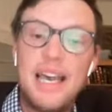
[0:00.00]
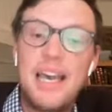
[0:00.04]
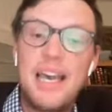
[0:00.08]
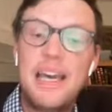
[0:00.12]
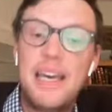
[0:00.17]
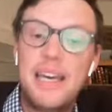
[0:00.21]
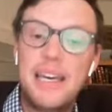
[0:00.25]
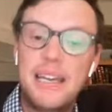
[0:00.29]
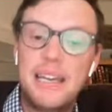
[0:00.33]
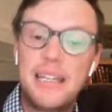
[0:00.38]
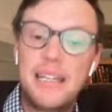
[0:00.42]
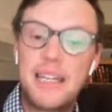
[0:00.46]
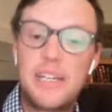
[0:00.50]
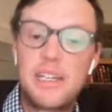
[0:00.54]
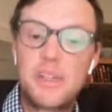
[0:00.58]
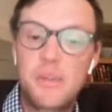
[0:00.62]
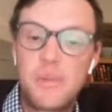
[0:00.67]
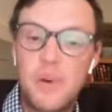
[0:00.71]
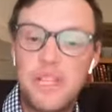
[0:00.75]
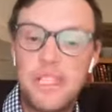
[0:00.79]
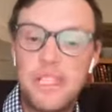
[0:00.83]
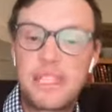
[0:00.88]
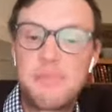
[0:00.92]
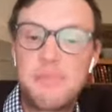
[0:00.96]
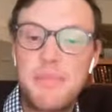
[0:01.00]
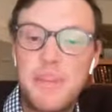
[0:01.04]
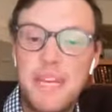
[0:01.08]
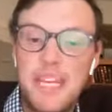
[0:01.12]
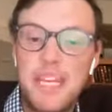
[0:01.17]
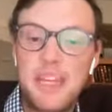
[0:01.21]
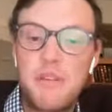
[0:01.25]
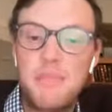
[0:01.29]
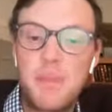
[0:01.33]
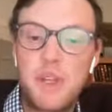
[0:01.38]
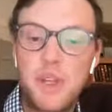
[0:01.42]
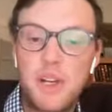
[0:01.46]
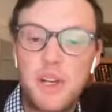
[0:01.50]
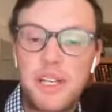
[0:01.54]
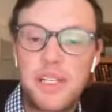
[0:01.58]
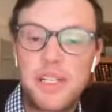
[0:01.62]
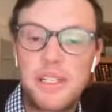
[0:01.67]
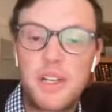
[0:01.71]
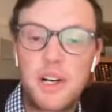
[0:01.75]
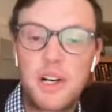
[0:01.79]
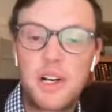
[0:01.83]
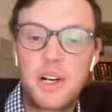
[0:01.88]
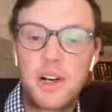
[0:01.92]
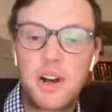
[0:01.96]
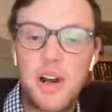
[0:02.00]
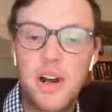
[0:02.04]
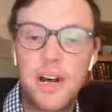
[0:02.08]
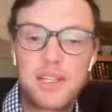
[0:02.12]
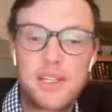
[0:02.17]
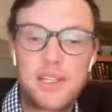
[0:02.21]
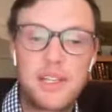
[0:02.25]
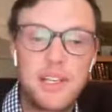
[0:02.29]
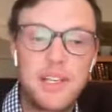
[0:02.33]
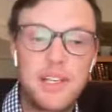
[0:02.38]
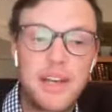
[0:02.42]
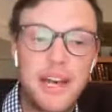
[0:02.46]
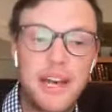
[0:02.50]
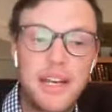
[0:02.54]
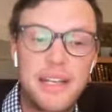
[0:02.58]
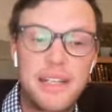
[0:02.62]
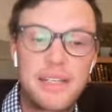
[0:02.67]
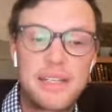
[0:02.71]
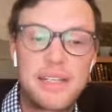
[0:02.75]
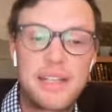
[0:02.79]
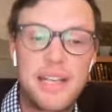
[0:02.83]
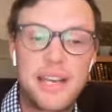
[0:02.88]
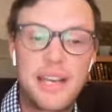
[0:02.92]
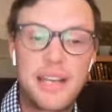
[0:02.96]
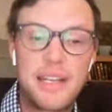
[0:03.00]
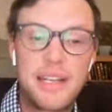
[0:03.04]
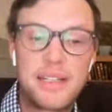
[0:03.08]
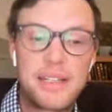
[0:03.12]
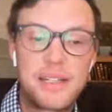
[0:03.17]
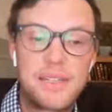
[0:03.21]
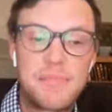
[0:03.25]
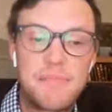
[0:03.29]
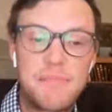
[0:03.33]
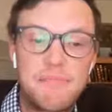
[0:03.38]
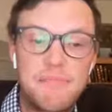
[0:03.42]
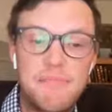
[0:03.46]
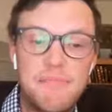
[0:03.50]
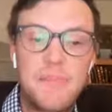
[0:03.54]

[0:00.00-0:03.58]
and as well as many communities across the United States.